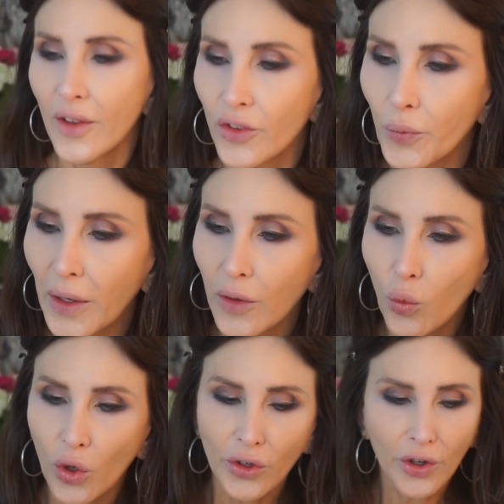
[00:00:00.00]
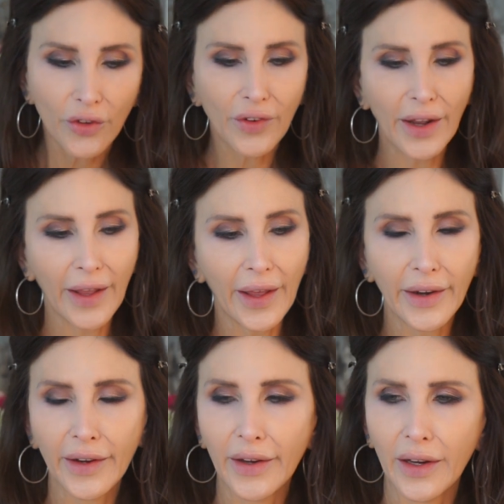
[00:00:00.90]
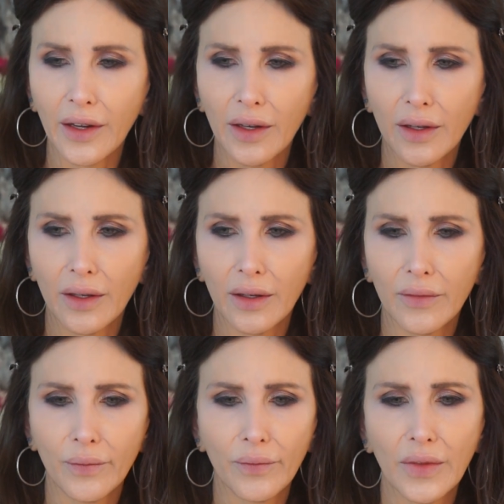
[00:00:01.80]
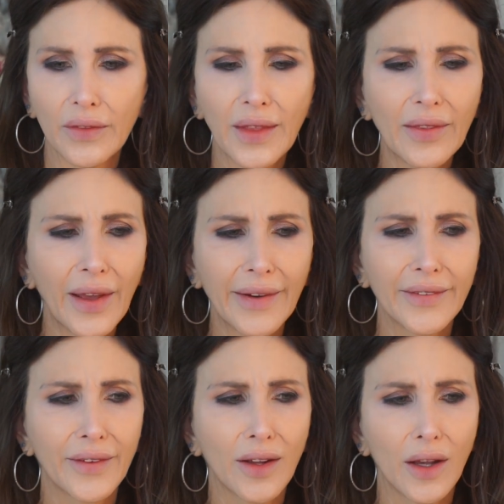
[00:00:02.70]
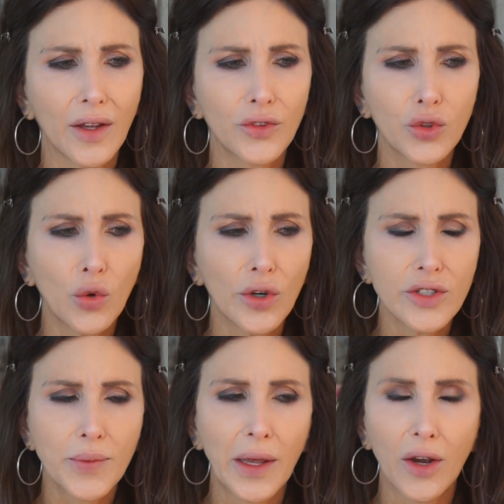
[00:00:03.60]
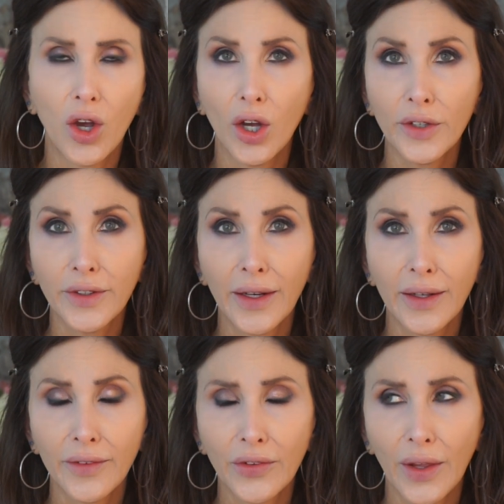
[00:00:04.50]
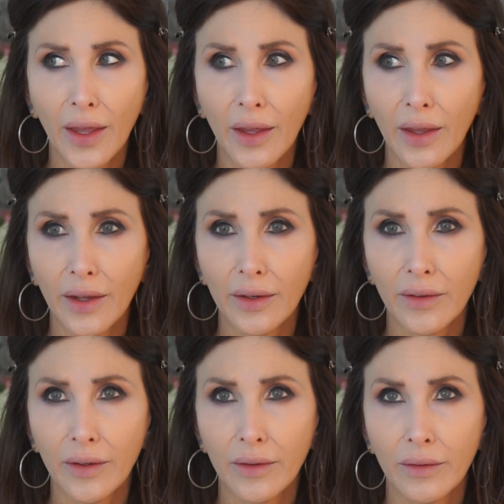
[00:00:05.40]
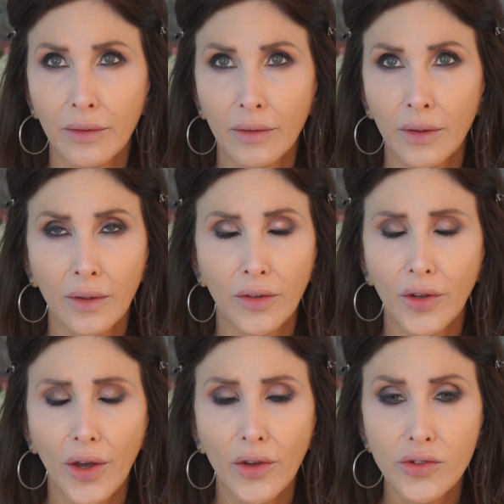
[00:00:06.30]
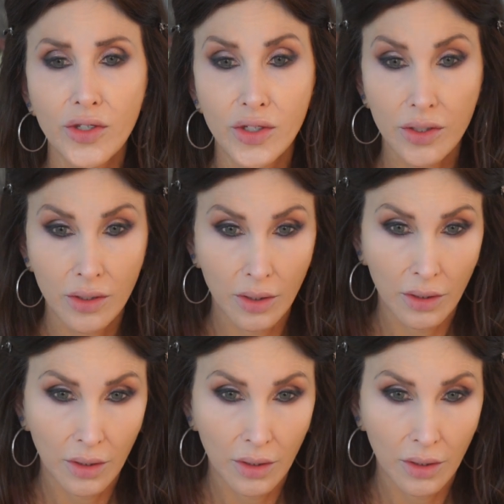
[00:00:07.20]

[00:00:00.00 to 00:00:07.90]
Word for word: Somebody wanted to know if I had any, they like stories about hauntings and ghosts.